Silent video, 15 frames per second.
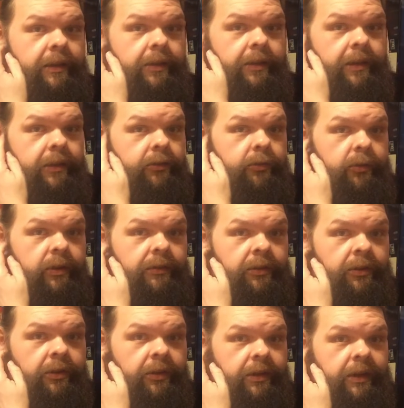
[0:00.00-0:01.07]
Thanks for
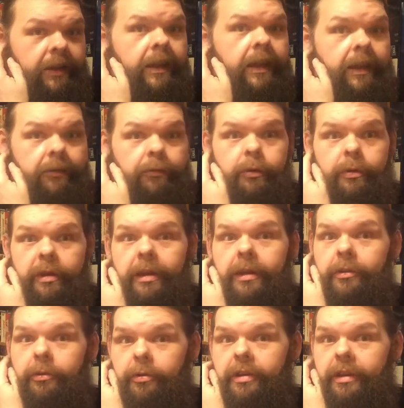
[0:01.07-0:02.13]
even looking, if you're
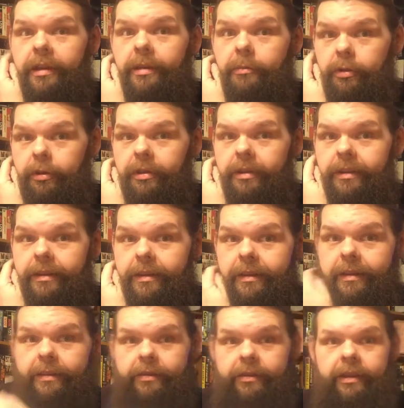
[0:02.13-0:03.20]
taking your time to look at this.